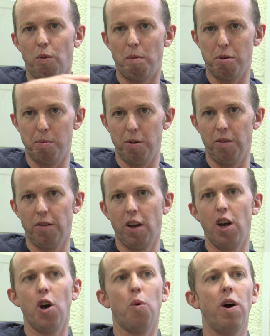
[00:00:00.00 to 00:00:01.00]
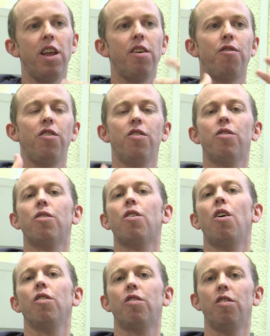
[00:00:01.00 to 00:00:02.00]
of one bubble, where the physical
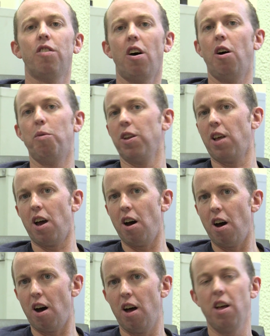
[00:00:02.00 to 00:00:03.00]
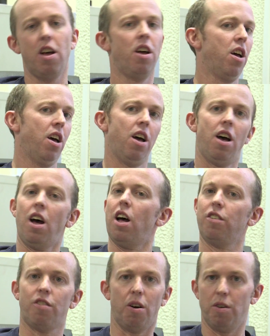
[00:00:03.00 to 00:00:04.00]
constants are what they are,
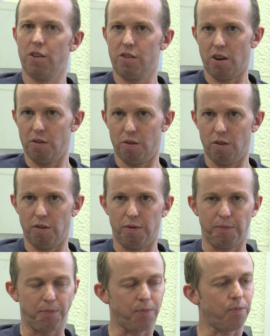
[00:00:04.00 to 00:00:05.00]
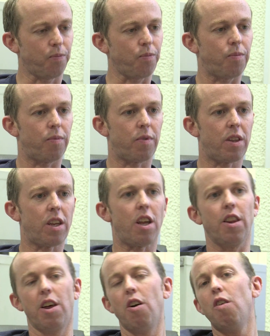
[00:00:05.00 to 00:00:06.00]
and so on and so forth.
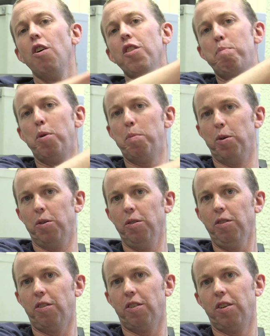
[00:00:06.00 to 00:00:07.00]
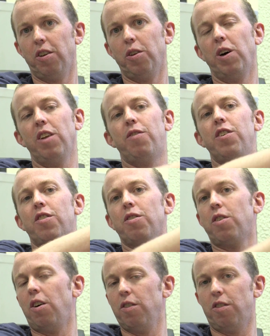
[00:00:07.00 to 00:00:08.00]
There are other bubbles whether
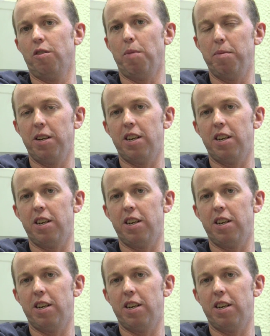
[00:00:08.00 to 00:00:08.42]
physical constants might be